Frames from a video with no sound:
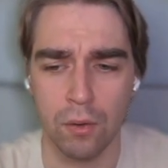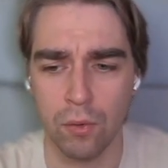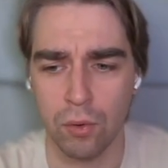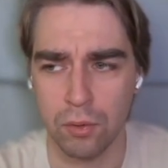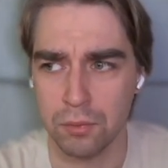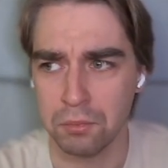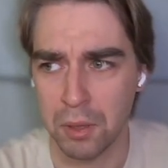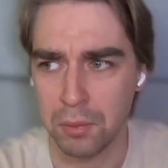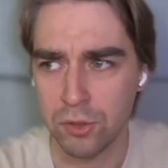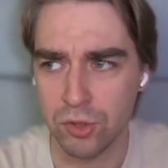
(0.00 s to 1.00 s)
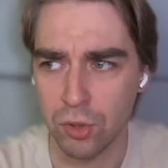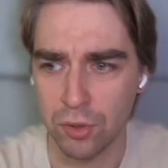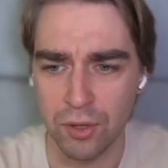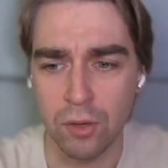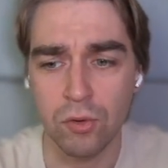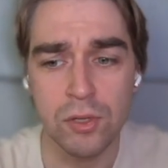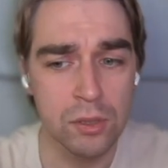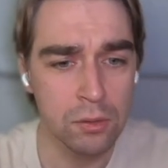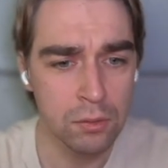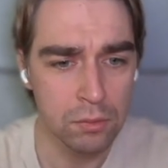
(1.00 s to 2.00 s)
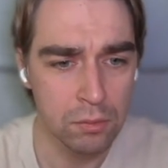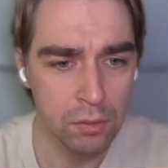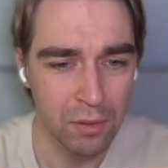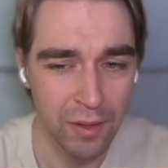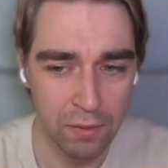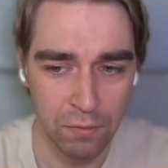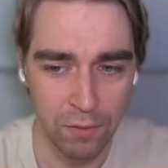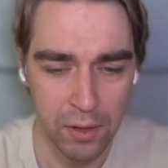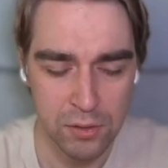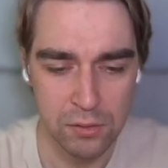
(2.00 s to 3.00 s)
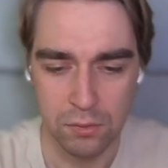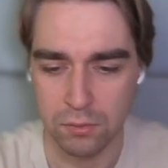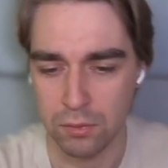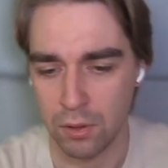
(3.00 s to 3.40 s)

or maybe it's not decreasing that fast,